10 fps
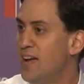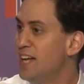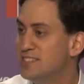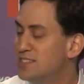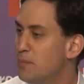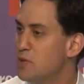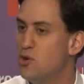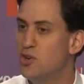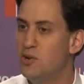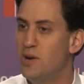isn't something
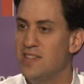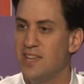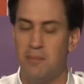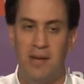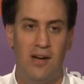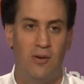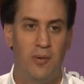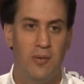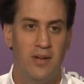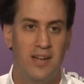you can do anything
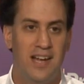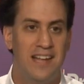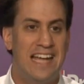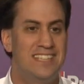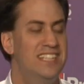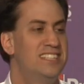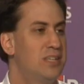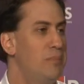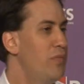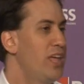about. That says
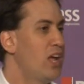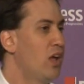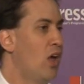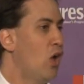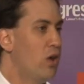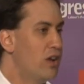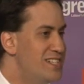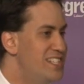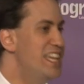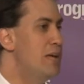something
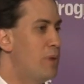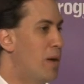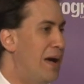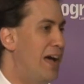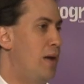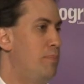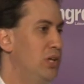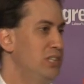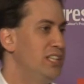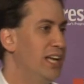deep about our
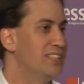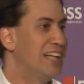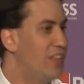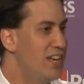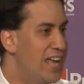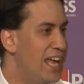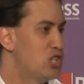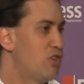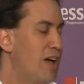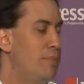politics and the
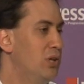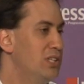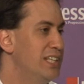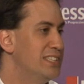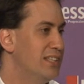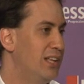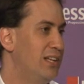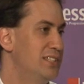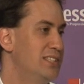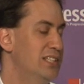nature of our politics in the
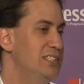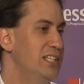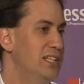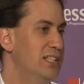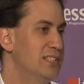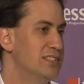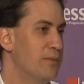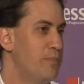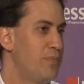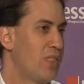last 30 years.
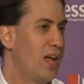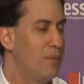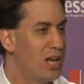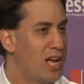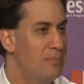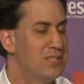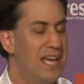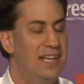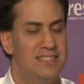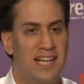And I'm going to come to
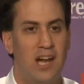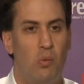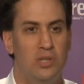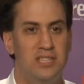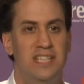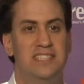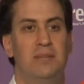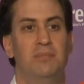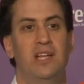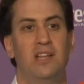that in a second. I want to say
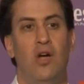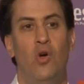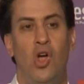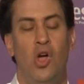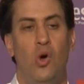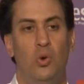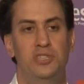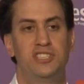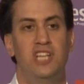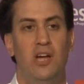something, though,
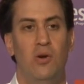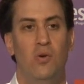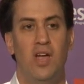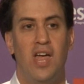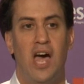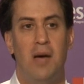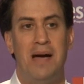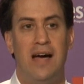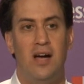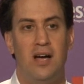also
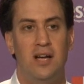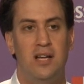about